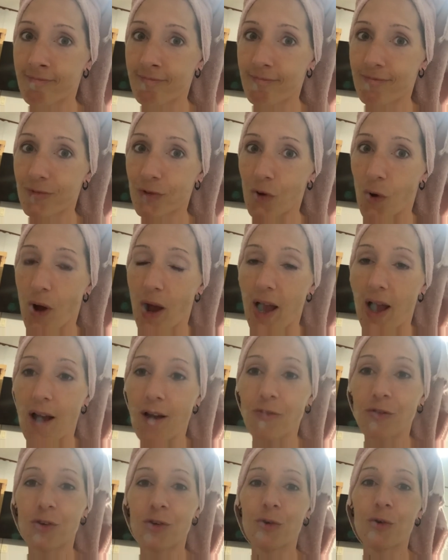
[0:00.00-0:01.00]
So I
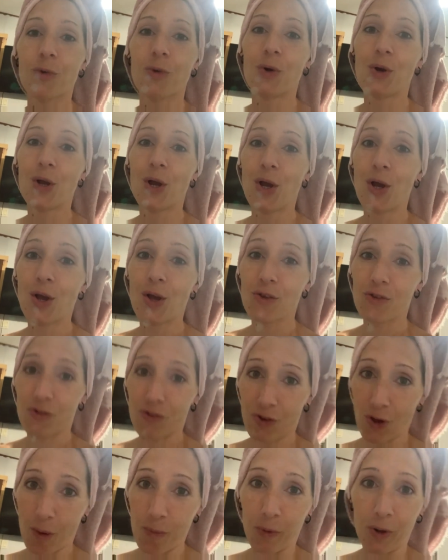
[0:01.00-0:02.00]
have to
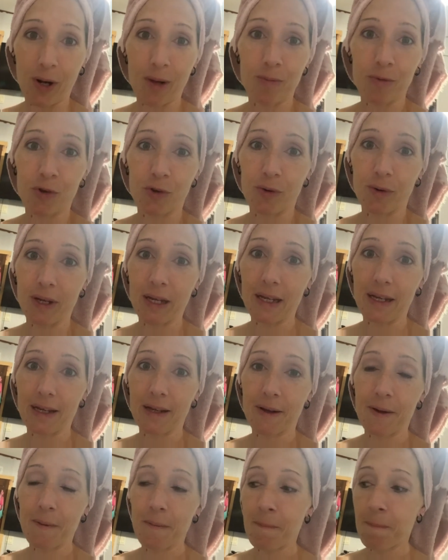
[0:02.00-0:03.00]
stop what I'm doing,
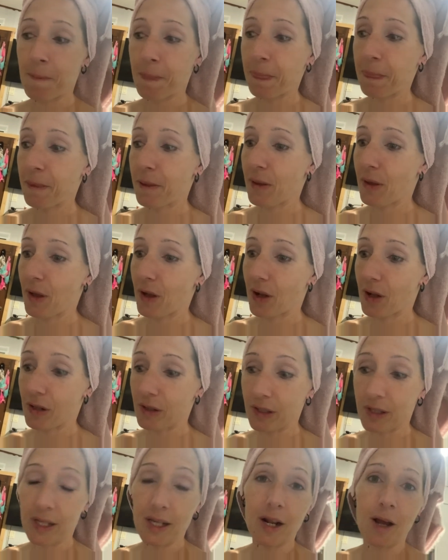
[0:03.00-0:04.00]

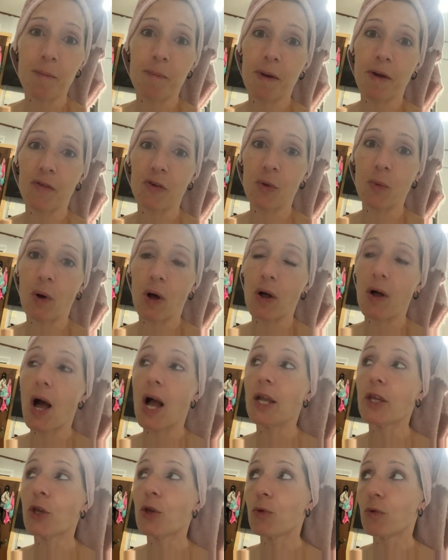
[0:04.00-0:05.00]
clean up every, well, I
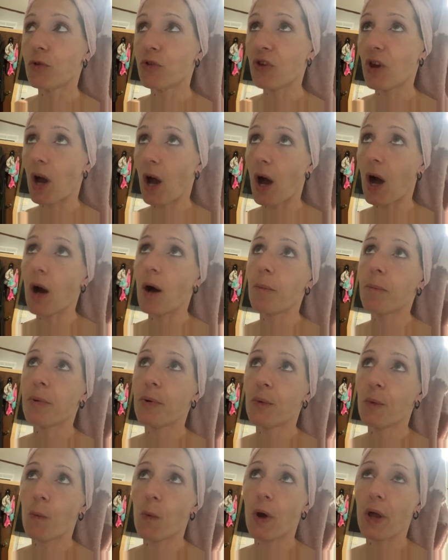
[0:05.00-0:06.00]
used up
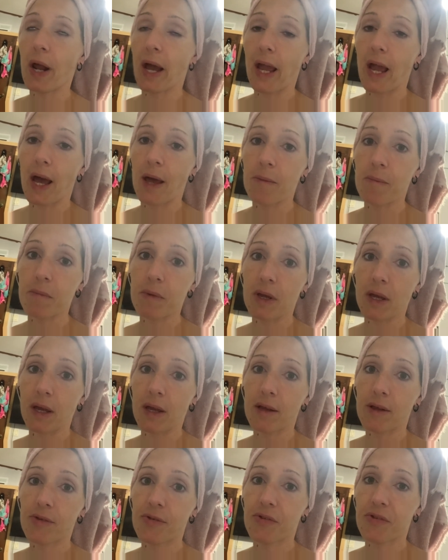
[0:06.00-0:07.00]
what I had
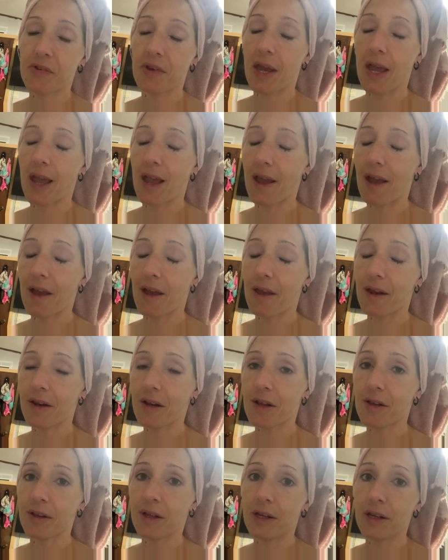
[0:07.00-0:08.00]
mixed and
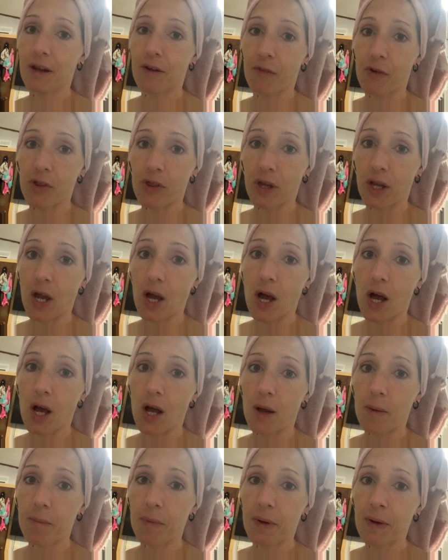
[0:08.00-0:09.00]
cleaned everything
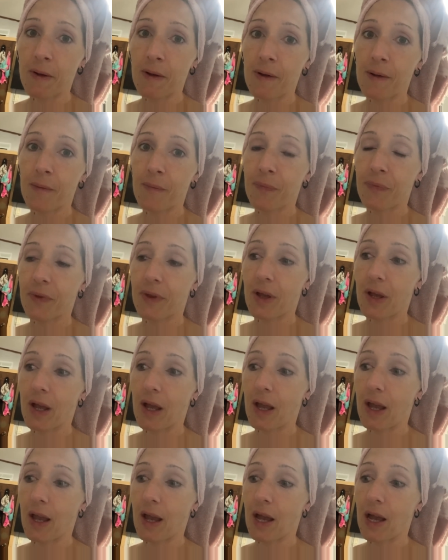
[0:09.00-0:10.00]
up
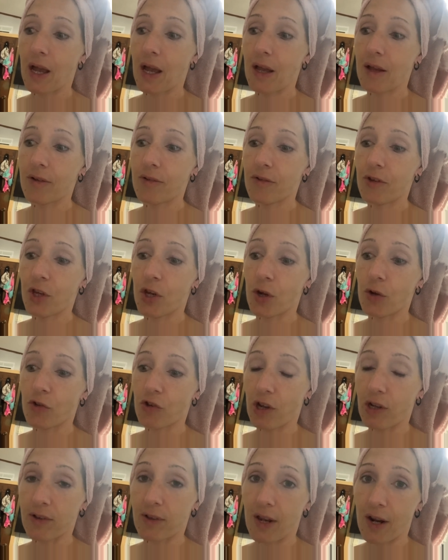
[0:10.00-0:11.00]
and, you know,
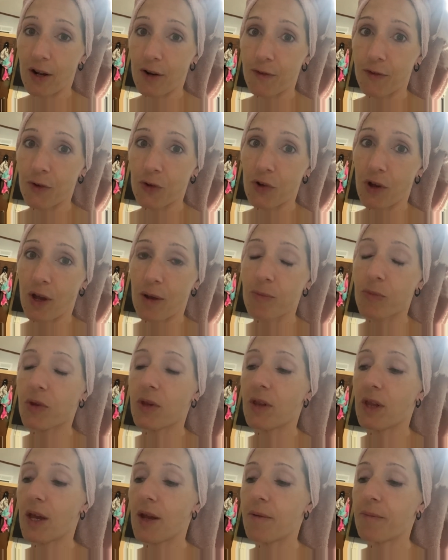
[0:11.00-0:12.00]
checked that out a few times
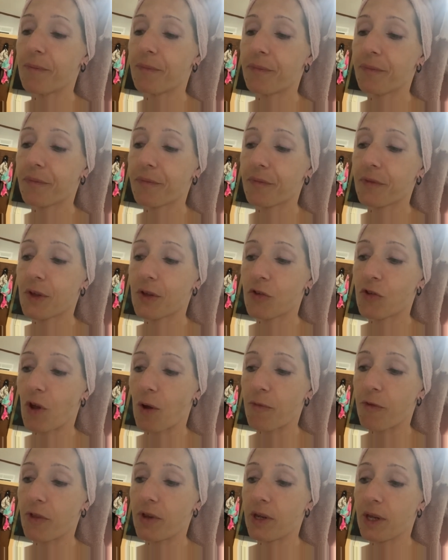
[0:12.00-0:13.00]
and then
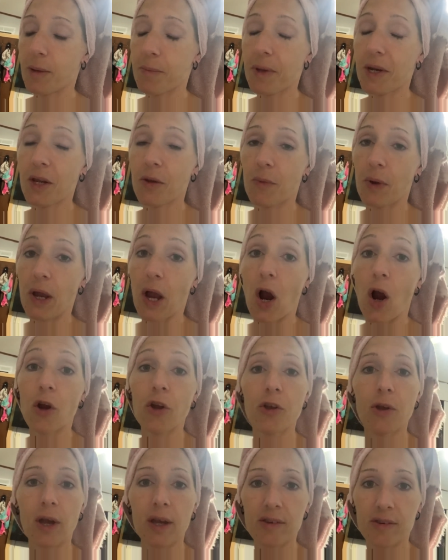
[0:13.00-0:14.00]
stopped for the day. But anyway, are
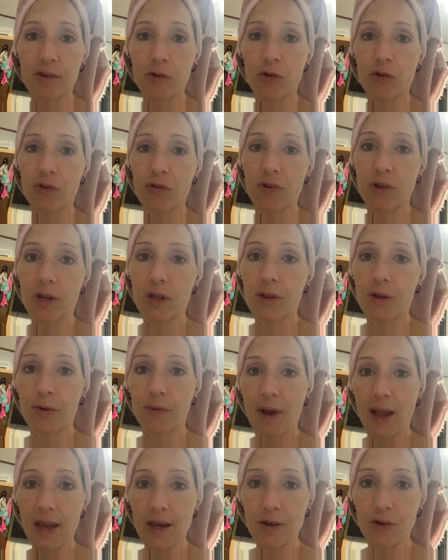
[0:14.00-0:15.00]
you guys interested in the
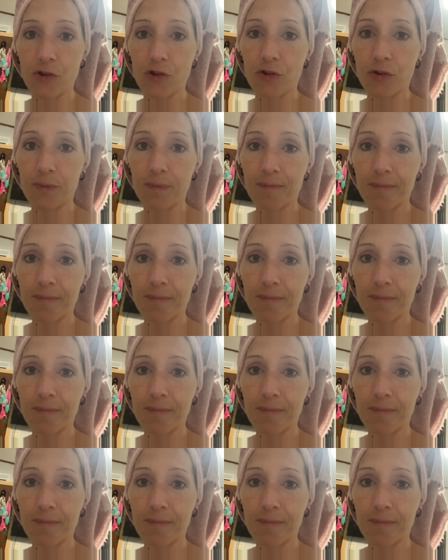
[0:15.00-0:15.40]
range?